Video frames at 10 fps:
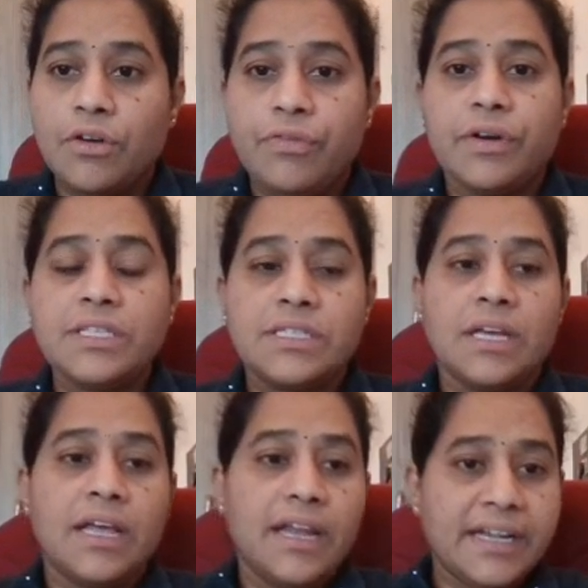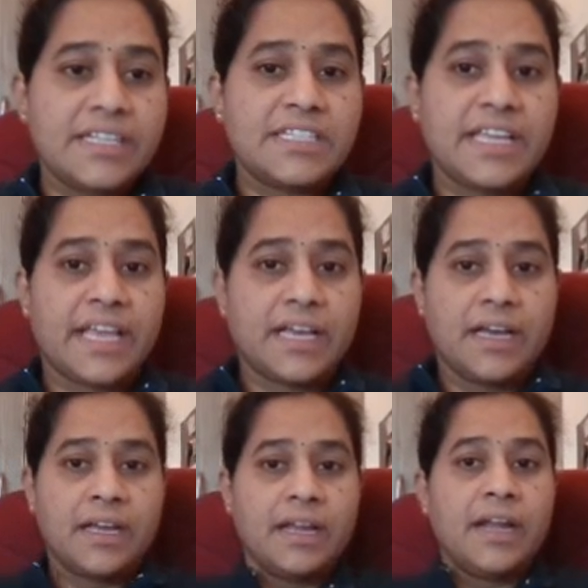First, let us take
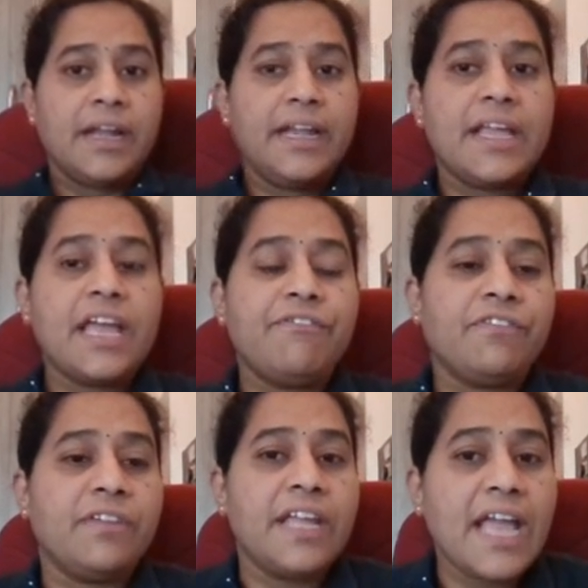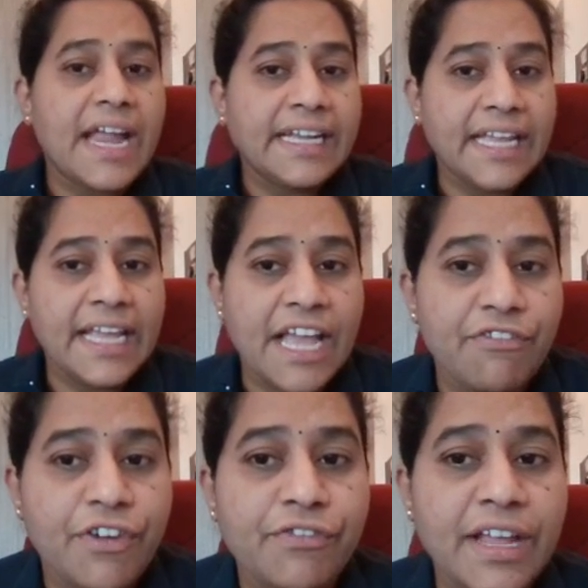
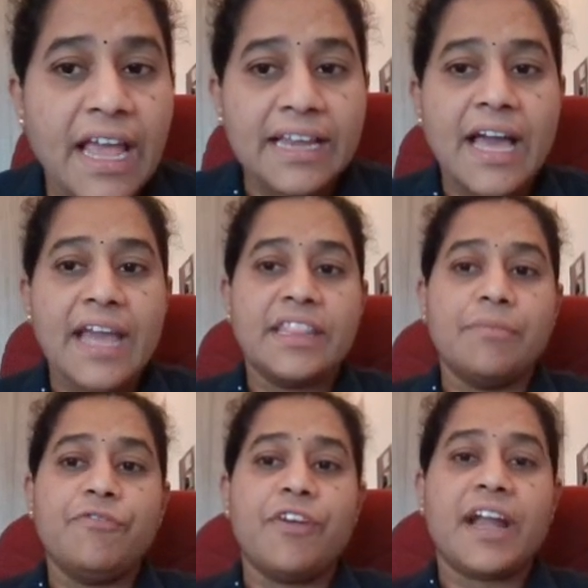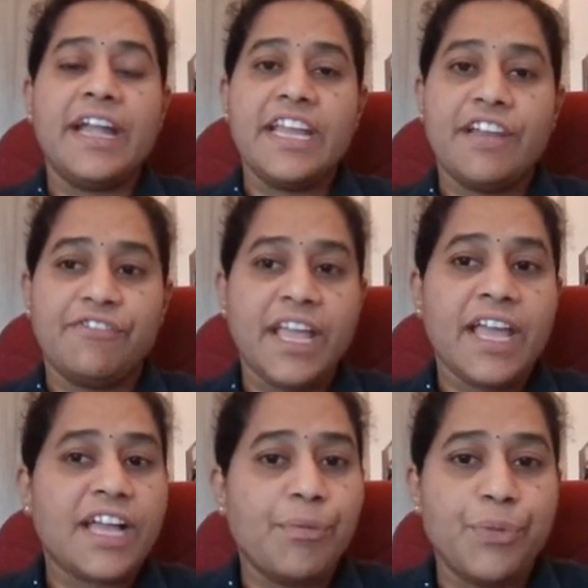DIT-FFT algorithm for IDFT
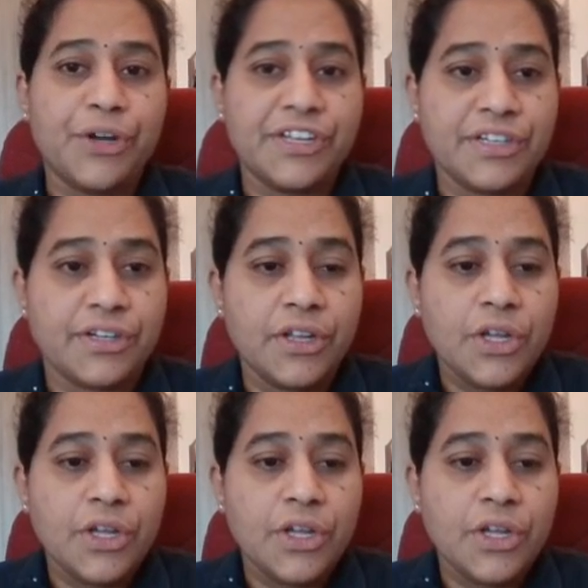computation.